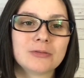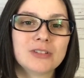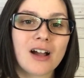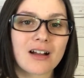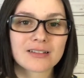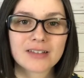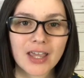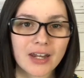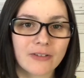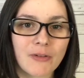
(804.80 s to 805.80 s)
talk
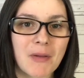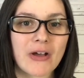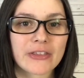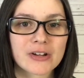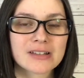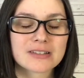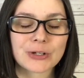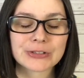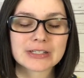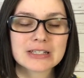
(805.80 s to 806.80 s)
negative about other
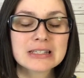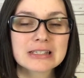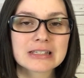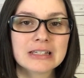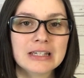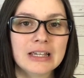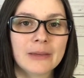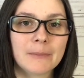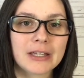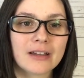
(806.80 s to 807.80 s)
consultants,
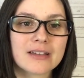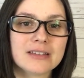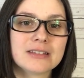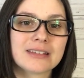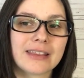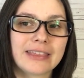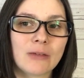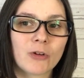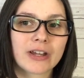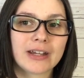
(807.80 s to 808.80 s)
because
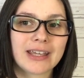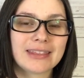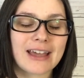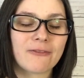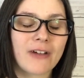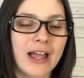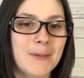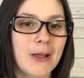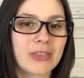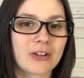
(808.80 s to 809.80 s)
then we're going to get that
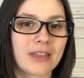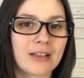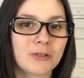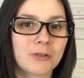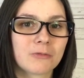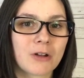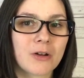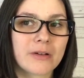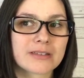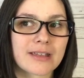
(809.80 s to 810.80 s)
vibe out there that
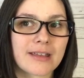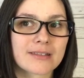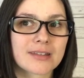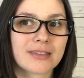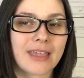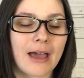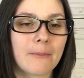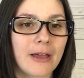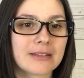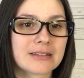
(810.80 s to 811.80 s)
LuLaRoe isn't
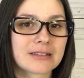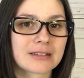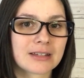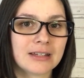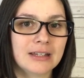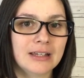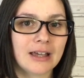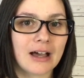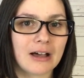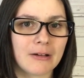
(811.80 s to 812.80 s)
that best
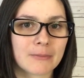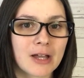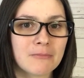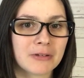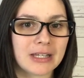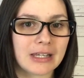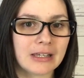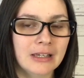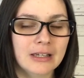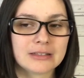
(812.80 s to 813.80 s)

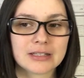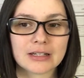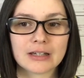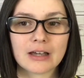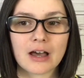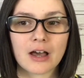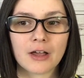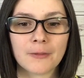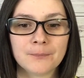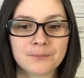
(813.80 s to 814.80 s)
company
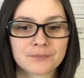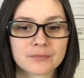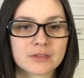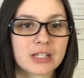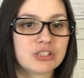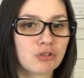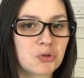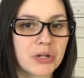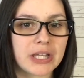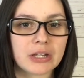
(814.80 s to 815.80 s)
to
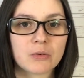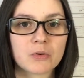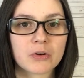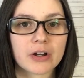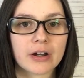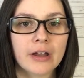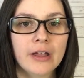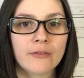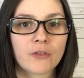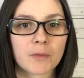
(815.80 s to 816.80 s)
join or
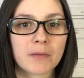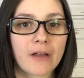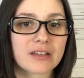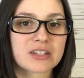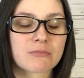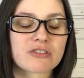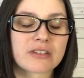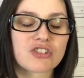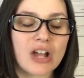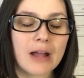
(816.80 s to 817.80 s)
for customers
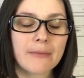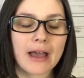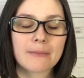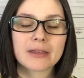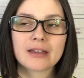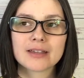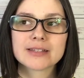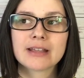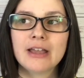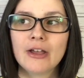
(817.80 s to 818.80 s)
to shop at, because